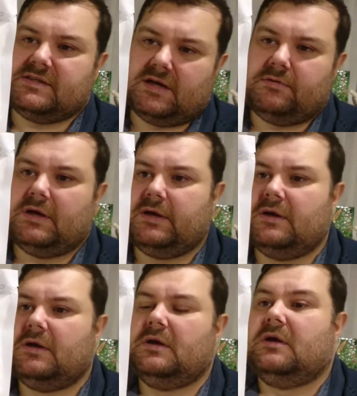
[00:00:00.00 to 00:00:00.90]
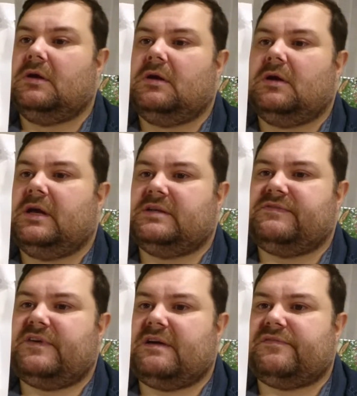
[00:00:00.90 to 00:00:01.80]
So it's
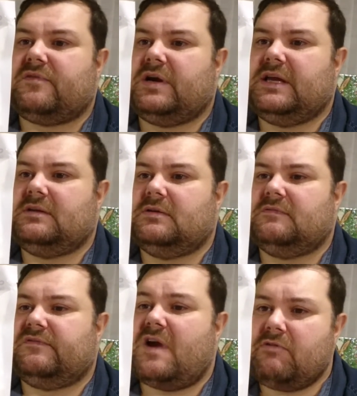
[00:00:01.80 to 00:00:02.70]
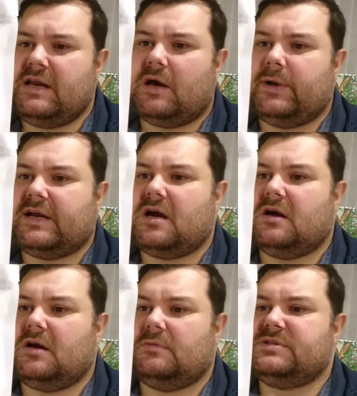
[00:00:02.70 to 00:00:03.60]
fat free, very low in
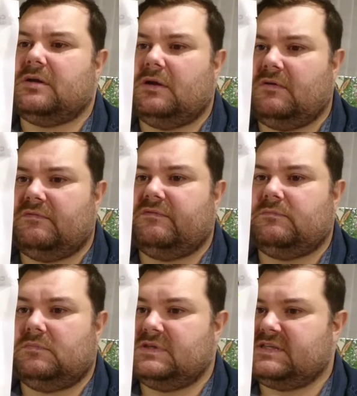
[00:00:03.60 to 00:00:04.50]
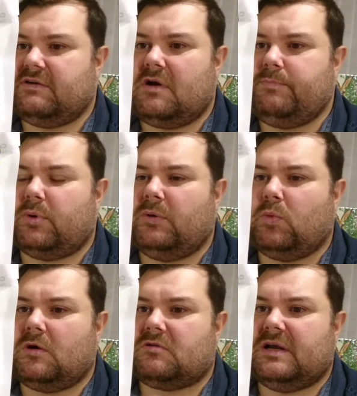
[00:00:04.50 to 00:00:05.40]
carbs,
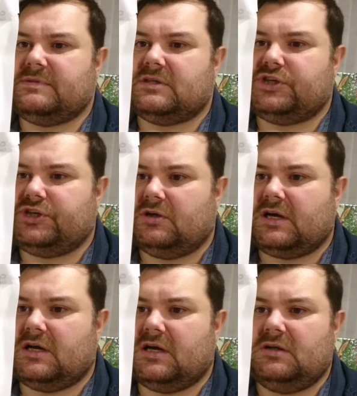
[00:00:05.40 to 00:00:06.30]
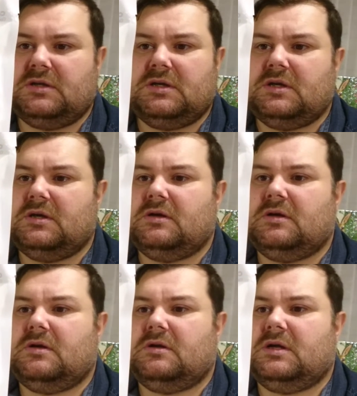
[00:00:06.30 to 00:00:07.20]
0.1 grams of sugar,
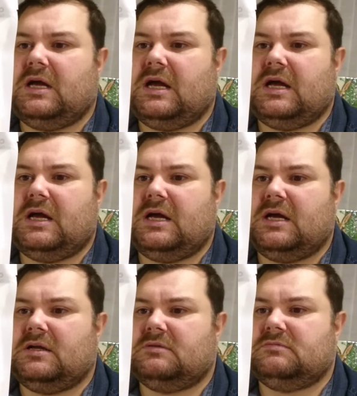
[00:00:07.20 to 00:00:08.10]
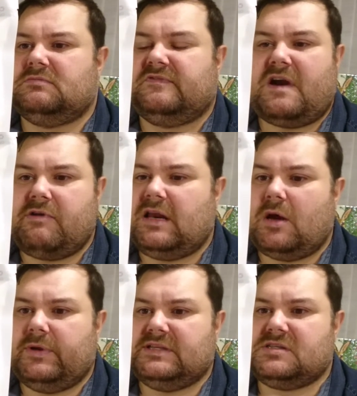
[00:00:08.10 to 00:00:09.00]
very
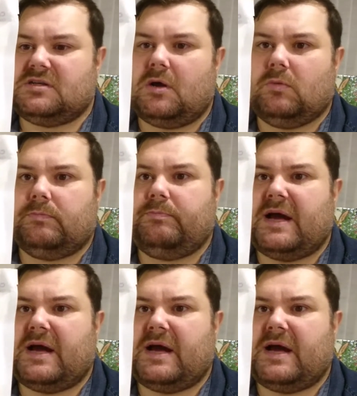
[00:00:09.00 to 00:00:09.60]
low in salt.